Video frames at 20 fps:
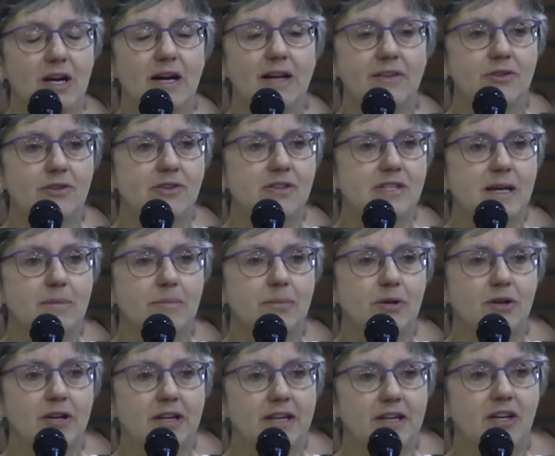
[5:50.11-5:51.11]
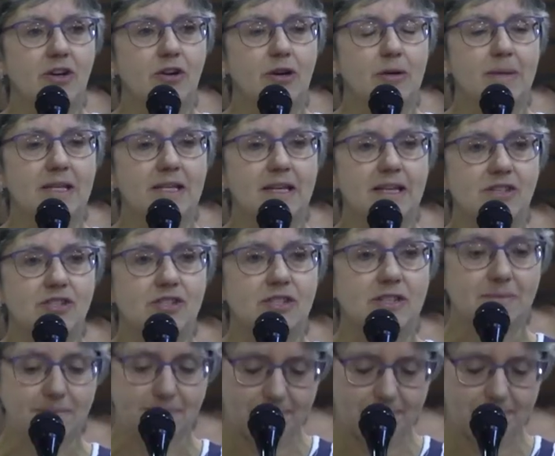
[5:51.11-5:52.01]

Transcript: other temporary accommodation.